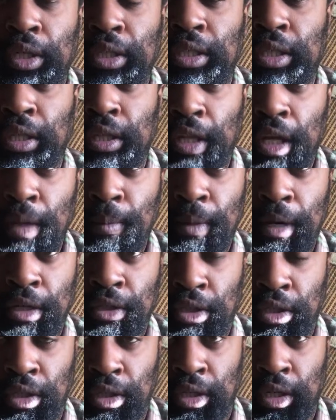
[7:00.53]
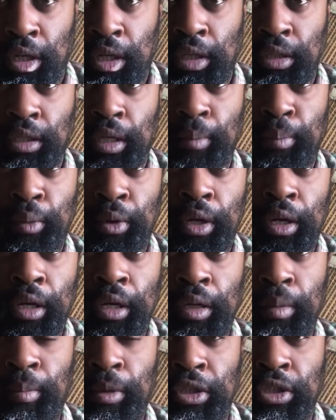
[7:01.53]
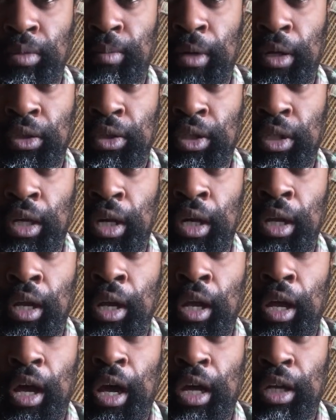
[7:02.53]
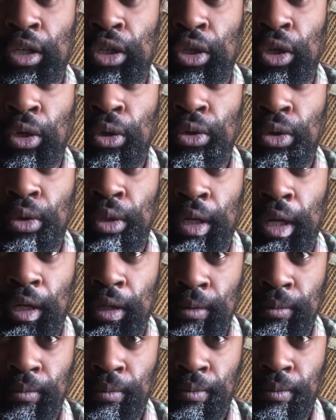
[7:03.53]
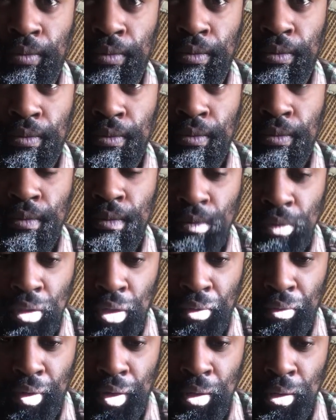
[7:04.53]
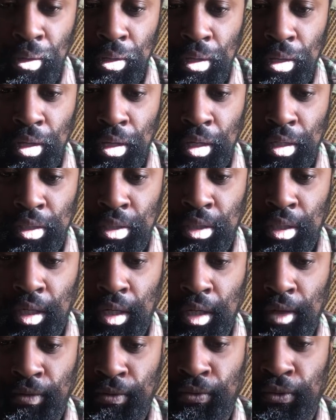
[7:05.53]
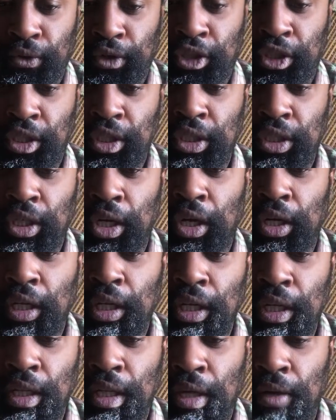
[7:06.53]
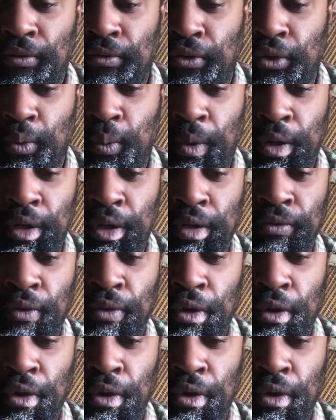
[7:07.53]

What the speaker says: it to them, I should say, because I pray how about Shema Shai I have to go through that. All right, and it said, for she shall eat them for want of